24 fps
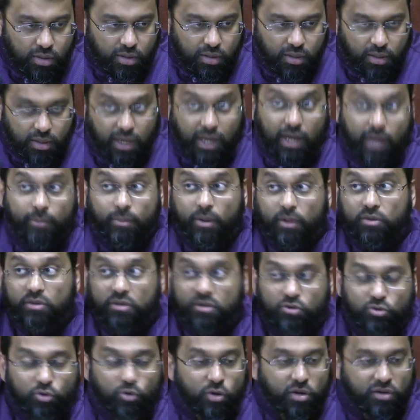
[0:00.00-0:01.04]
How about the
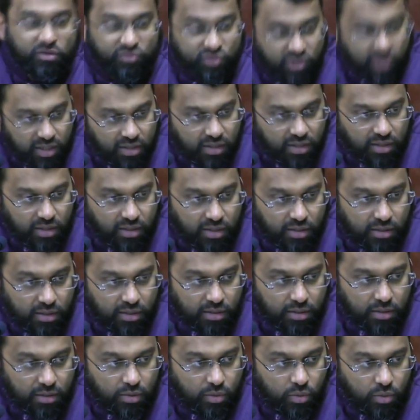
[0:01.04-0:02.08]
door of Jannah?
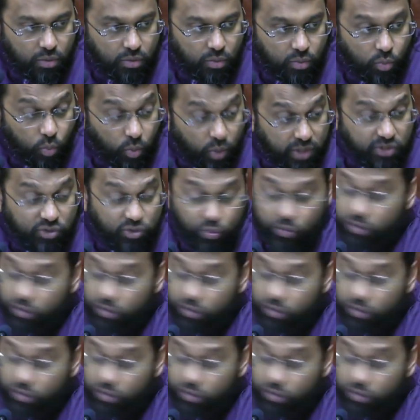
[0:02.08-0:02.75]
What were